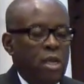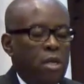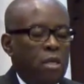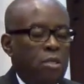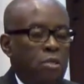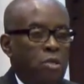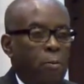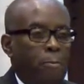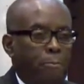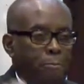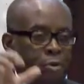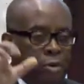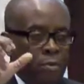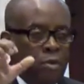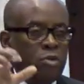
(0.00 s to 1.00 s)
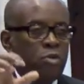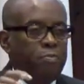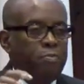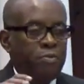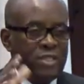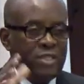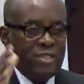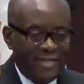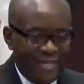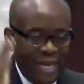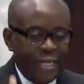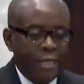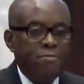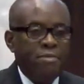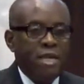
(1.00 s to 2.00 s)
Don't put, you put, you tell
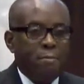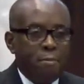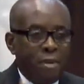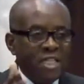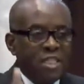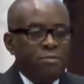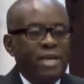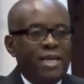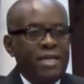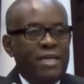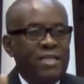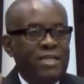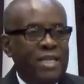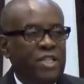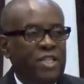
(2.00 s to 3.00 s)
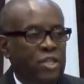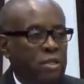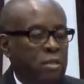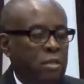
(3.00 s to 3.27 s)
them they must make a decision